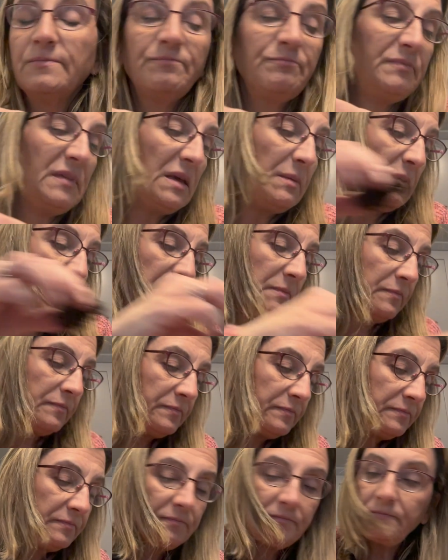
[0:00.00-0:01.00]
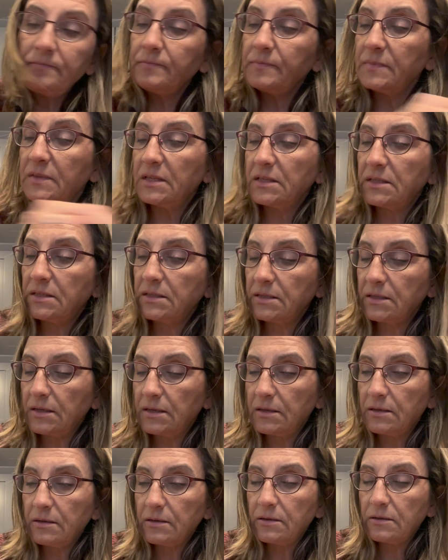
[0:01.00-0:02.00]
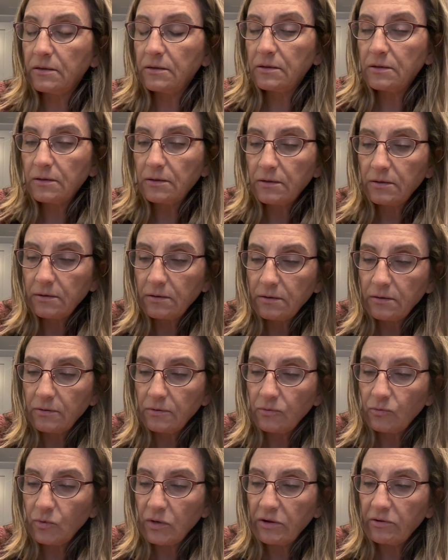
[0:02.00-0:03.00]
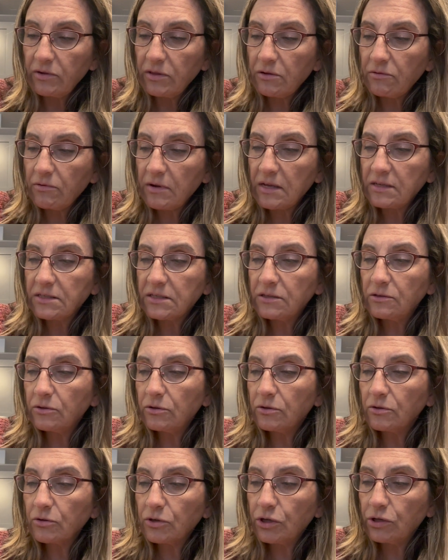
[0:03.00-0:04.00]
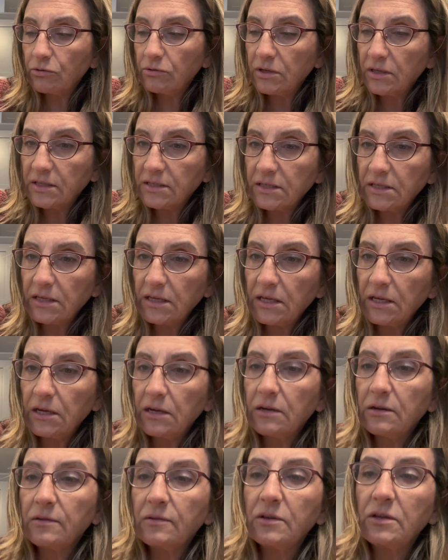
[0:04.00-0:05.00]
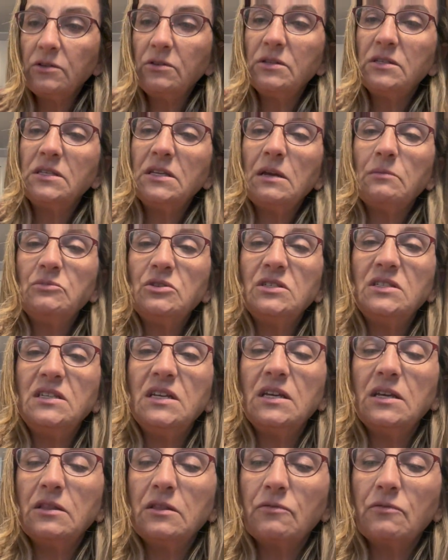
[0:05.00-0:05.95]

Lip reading: Maybe. Let's see. Where are the rest of you little cuties in here? Can you see I'm just digging